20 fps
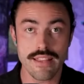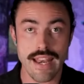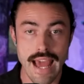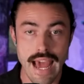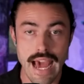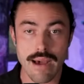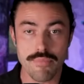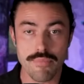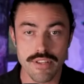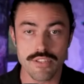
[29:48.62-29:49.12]
that
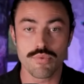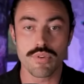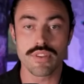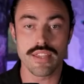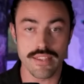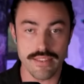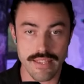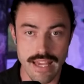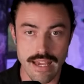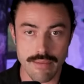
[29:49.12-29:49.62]
happens
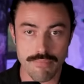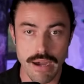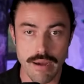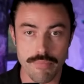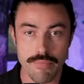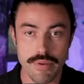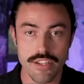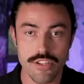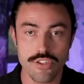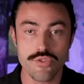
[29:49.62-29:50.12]
within the hip
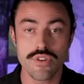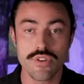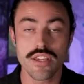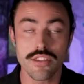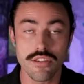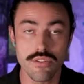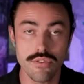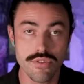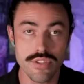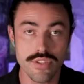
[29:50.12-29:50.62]
hop industry
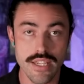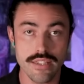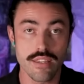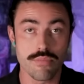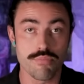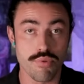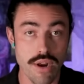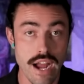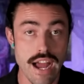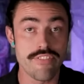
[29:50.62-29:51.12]
using
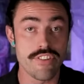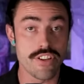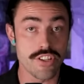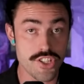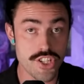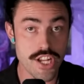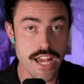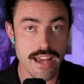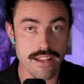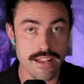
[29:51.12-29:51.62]
the
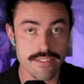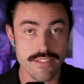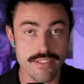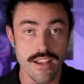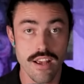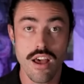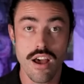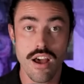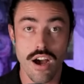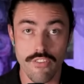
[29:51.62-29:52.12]
private jets
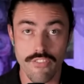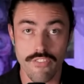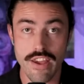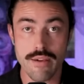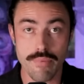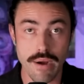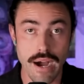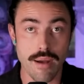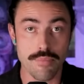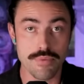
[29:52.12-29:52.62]
of
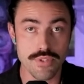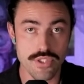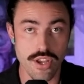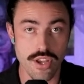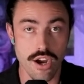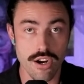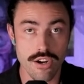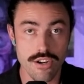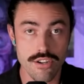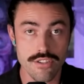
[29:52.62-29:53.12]
hip hop
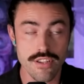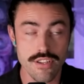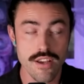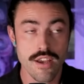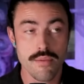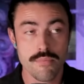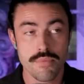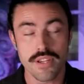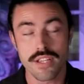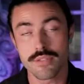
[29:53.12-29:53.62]
stars
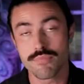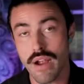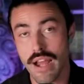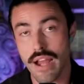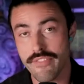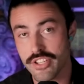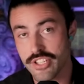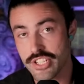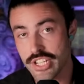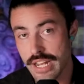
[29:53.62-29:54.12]
because
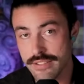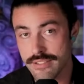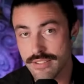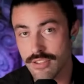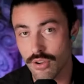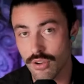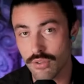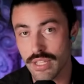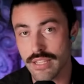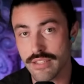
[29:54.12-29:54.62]
private jets
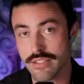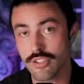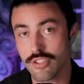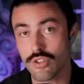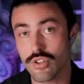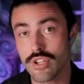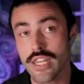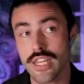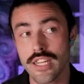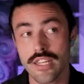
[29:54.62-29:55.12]
don't get
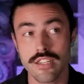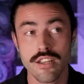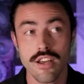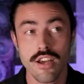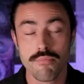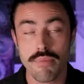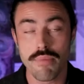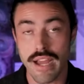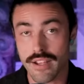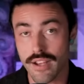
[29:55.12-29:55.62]
screened
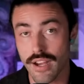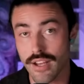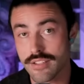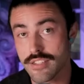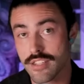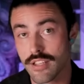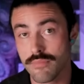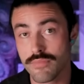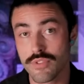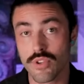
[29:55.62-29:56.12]
by
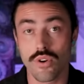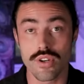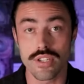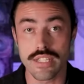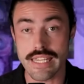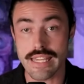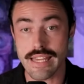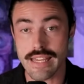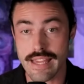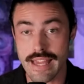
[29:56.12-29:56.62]
customs or
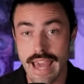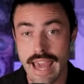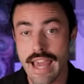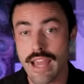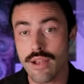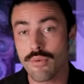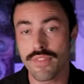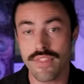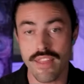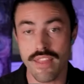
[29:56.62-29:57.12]

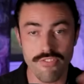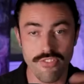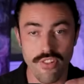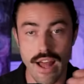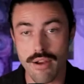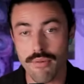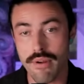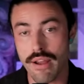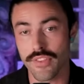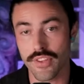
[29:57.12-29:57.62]
DEA when they
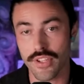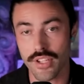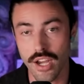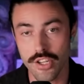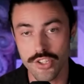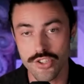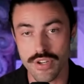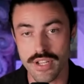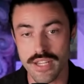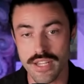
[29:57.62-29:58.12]
fly around the
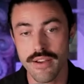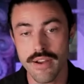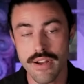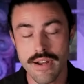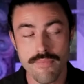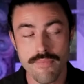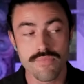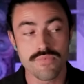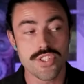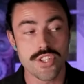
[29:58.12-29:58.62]
country.
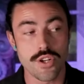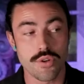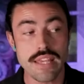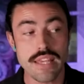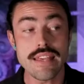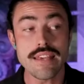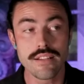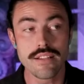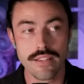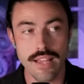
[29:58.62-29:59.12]
And so
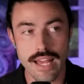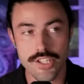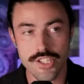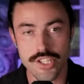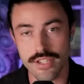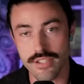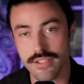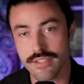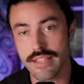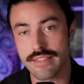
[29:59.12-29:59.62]
he
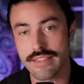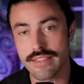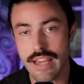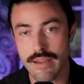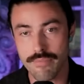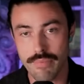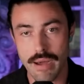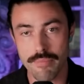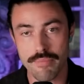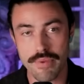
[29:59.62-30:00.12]
alleges that the
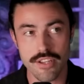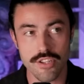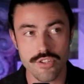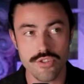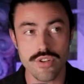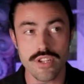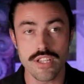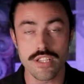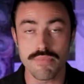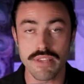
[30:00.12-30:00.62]
hip hop
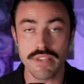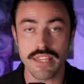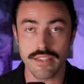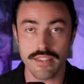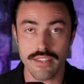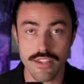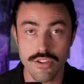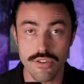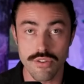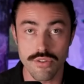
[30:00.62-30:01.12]
industry is
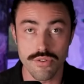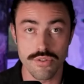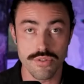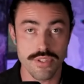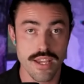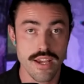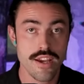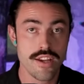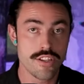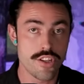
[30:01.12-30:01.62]
being
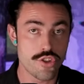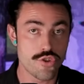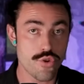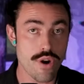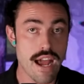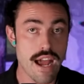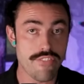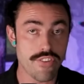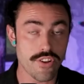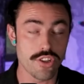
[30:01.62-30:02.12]
used to
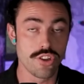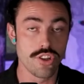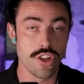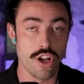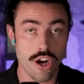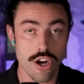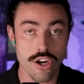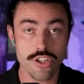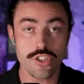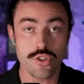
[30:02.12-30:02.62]
traffic
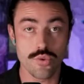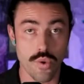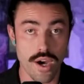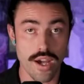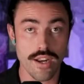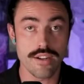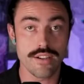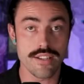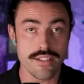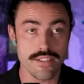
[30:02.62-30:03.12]
large
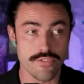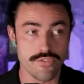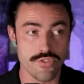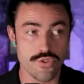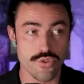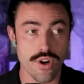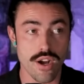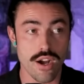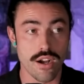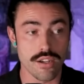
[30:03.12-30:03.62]
quantities of
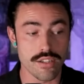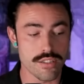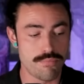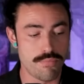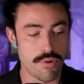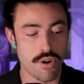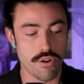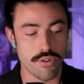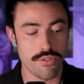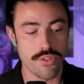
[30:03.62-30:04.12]
drugs,
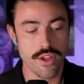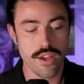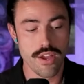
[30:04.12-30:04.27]
both